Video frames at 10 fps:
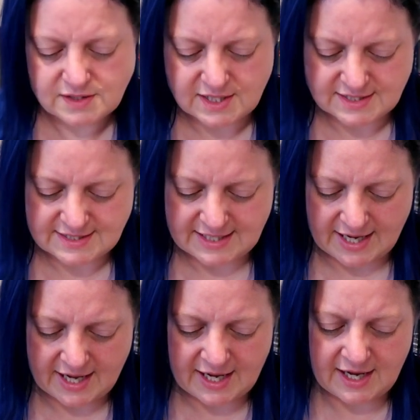
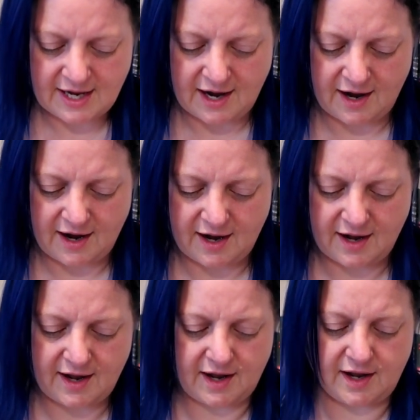Today
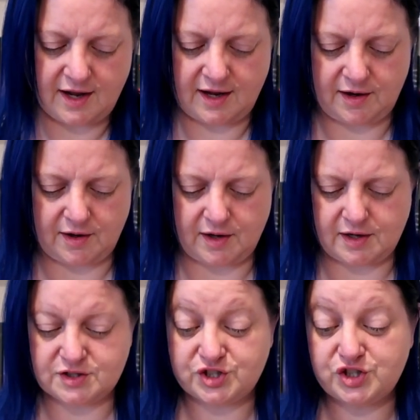I
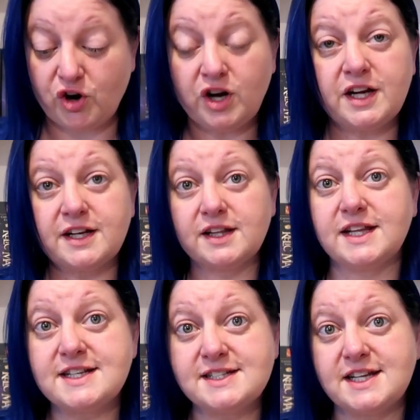started
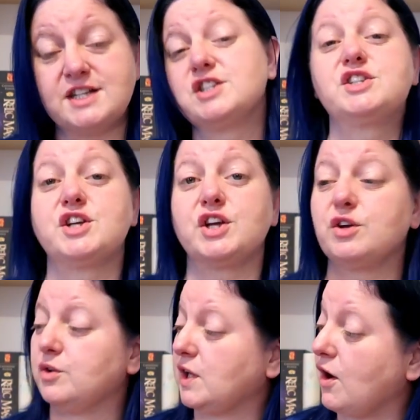listening
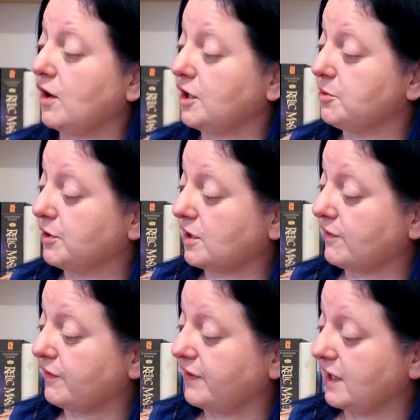to the audiobook of
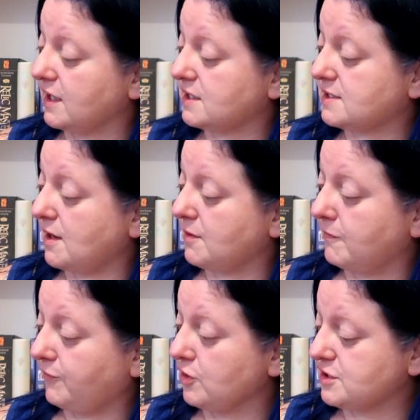a phoenix
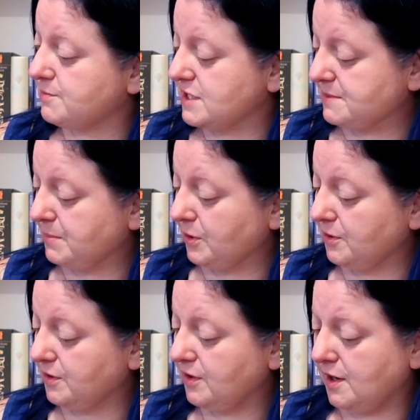first must
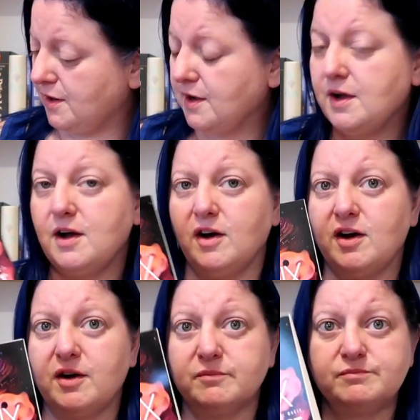burn
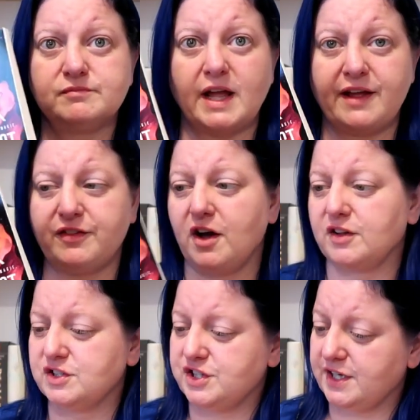um,
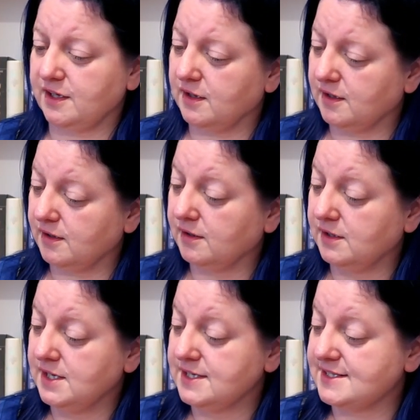anthology uh,
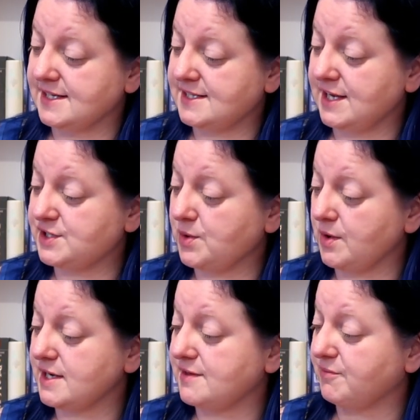16
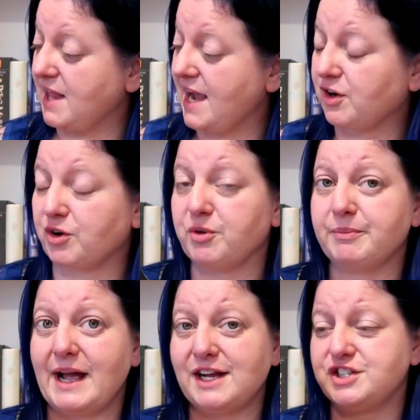stories of black girl
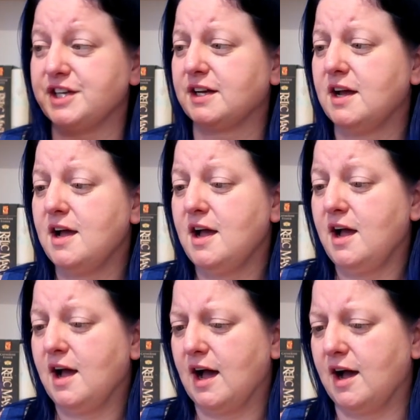magic
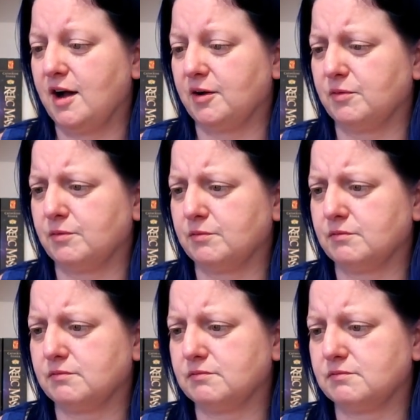um,
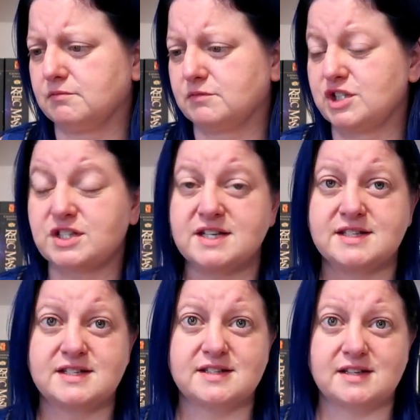just
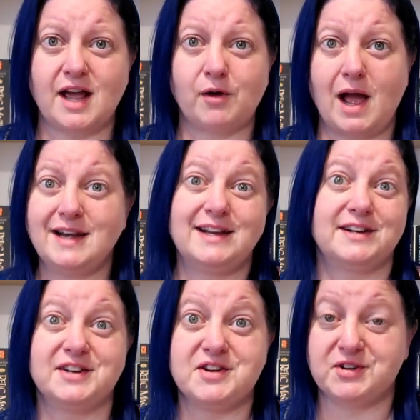because I, I,
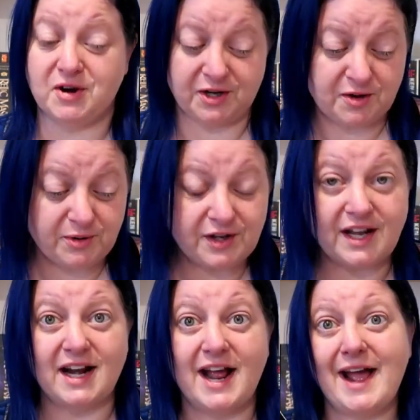needed another audiobook
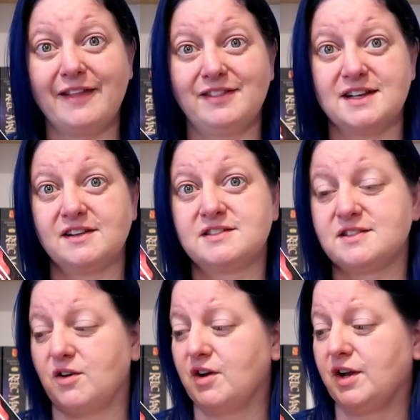and i had this
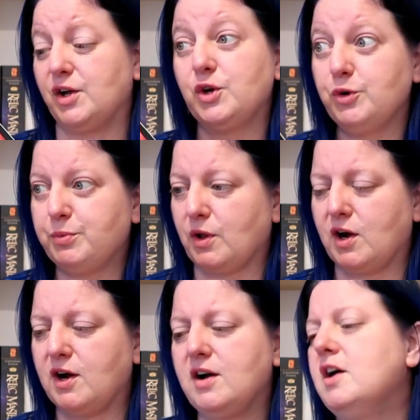on
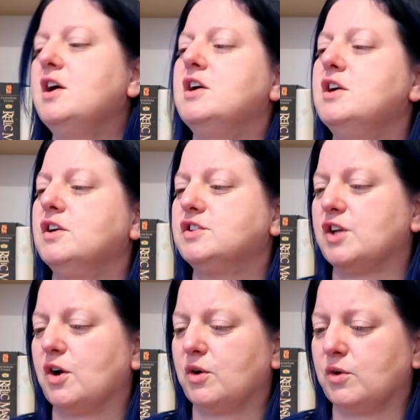hoopla
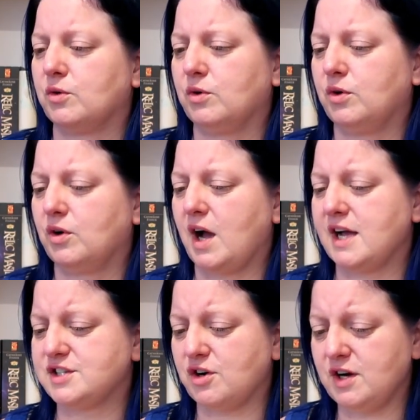so i
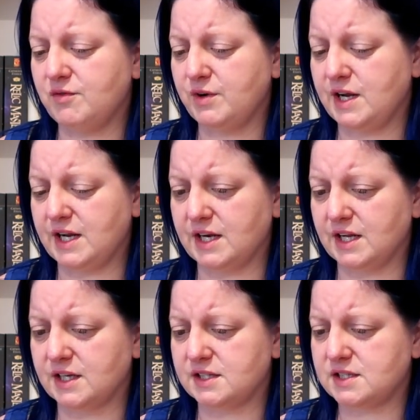started reading
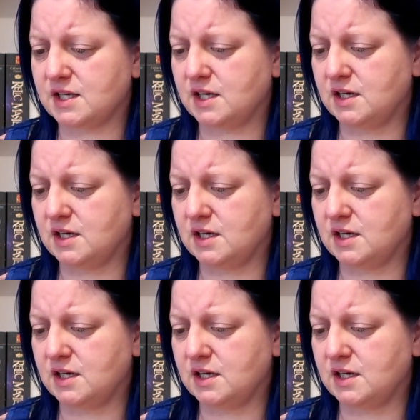it